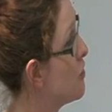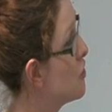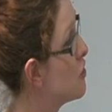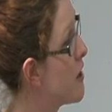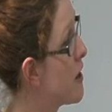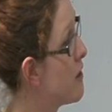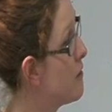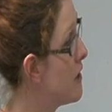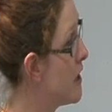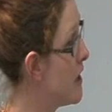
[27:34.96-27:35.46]

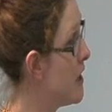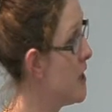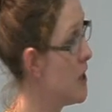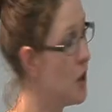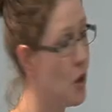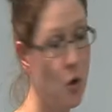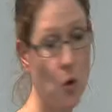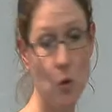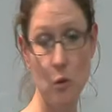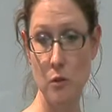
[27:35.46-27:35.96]
drought,
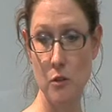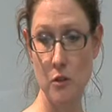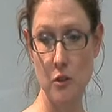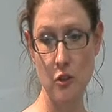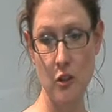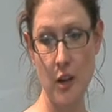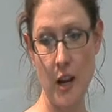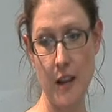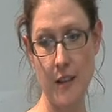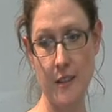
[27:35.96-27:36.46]
heat, cold
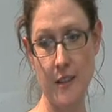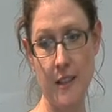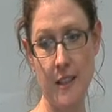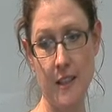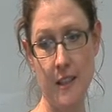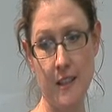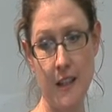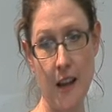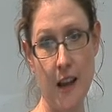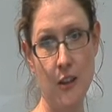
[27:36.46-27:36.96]

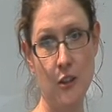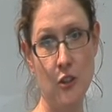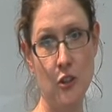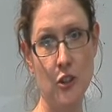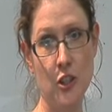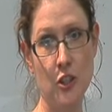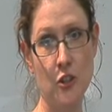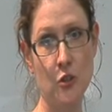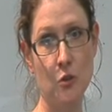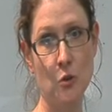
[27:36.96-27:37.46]
stresses, and
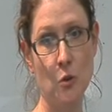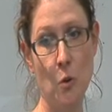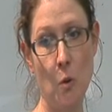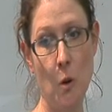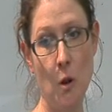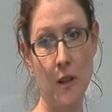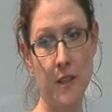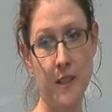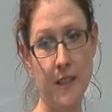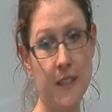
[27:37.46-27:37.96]
nutritional
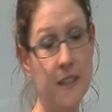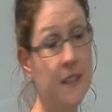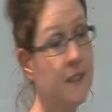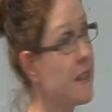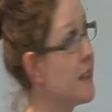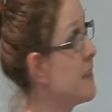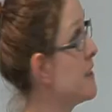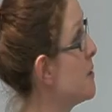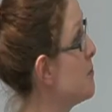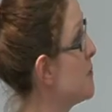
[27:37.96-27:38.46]

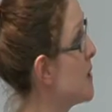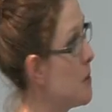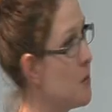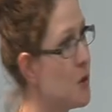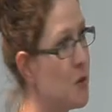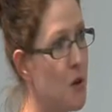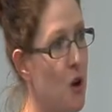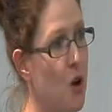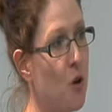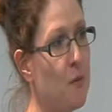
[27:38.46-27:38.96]
qualities. And
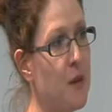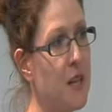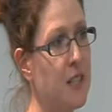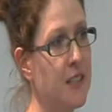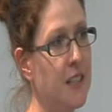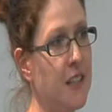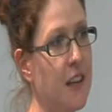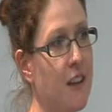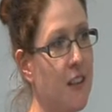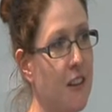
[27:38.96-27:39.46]
sometimes we all meet
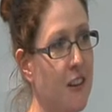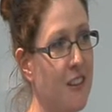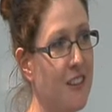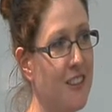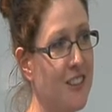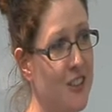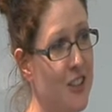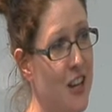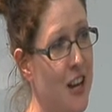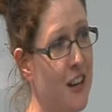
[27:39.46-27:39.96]
together
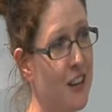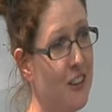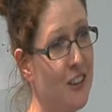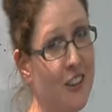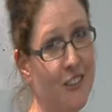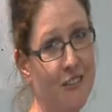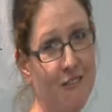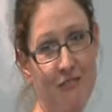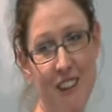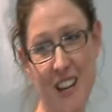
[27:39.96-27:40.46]
and try and
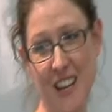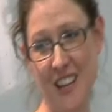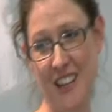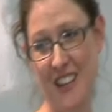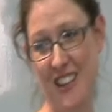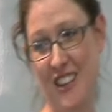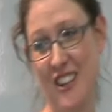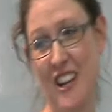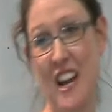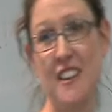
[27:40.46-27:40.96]
write
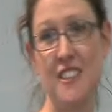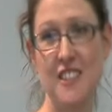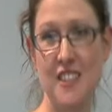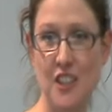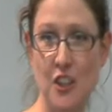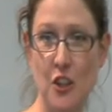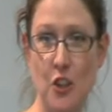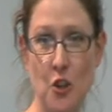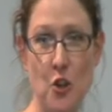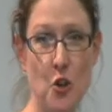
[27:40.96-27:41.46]
grants
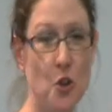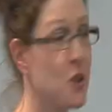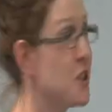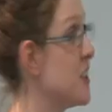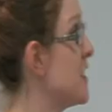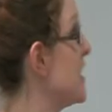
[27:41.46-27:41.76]
that cross